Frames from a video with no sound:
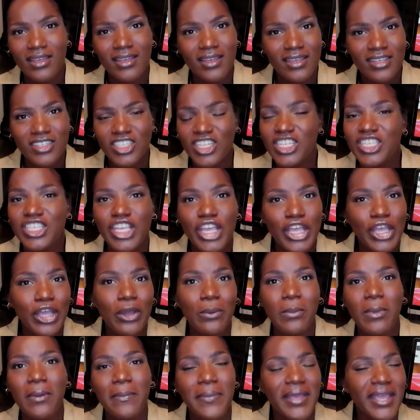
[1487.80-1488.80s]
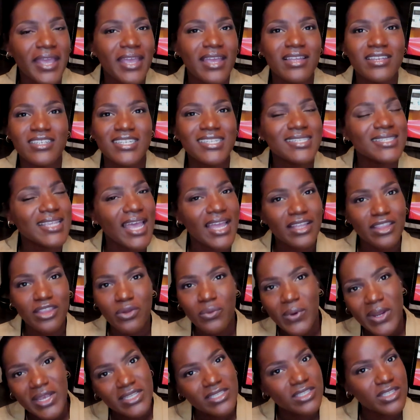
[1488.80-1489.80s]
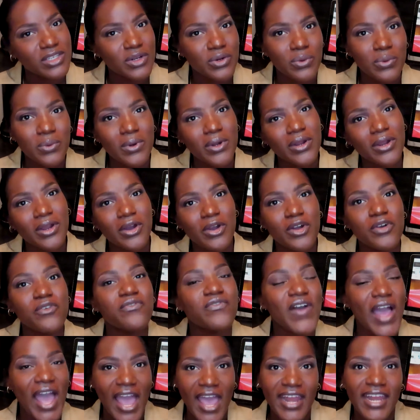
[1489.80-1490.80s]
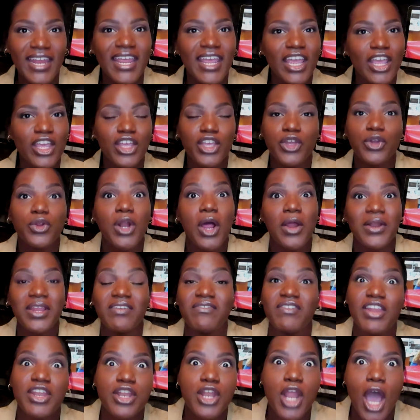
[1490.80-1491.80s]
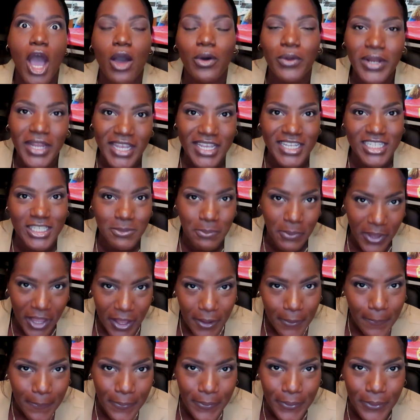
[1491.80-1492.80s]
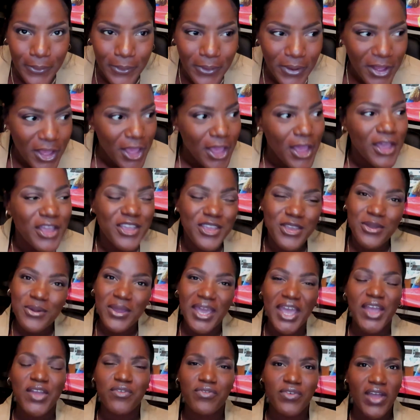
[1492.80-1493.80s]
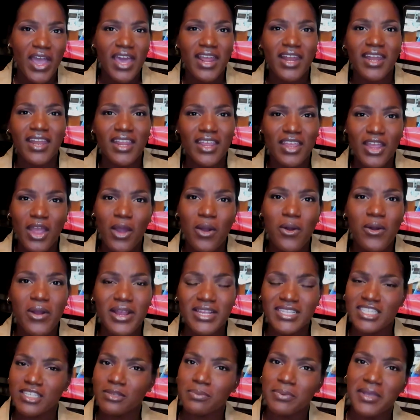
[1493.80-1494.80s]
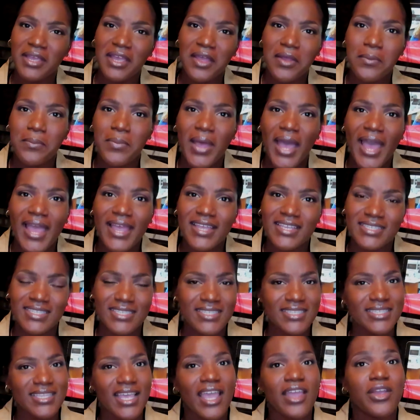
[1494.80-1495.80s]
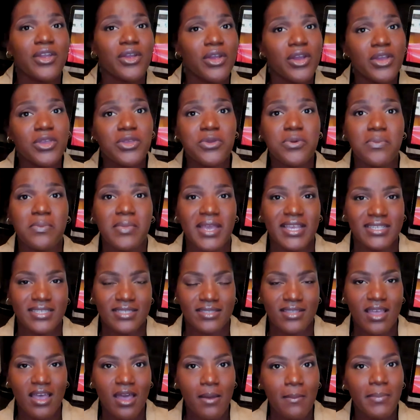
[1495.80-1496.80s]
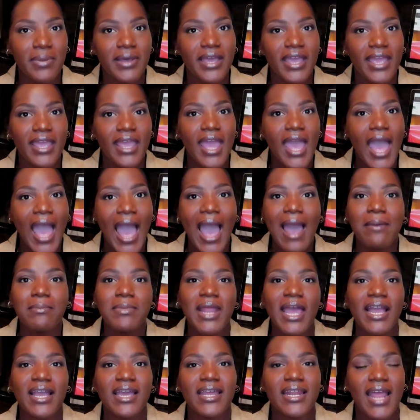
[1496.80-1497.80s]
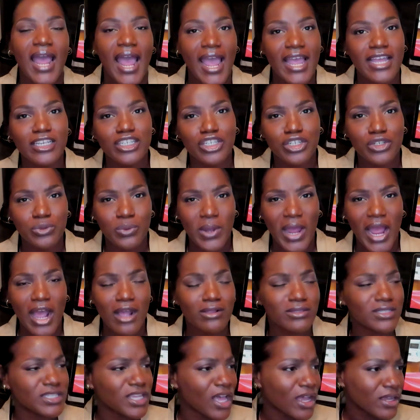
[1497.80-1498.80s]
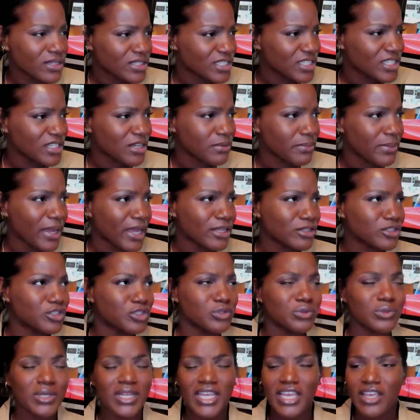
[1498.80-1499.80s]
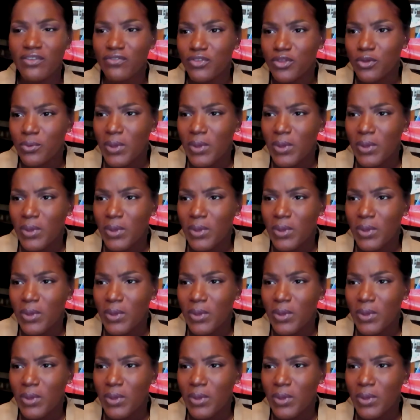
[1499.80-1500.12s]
She's a human being just like the rest of the world. Find it in, you don't even know these people. You can't find it in your heart to be unbiased and say, girl, you messed up. But I'm not gonna ice you out, talk shit about you, leave you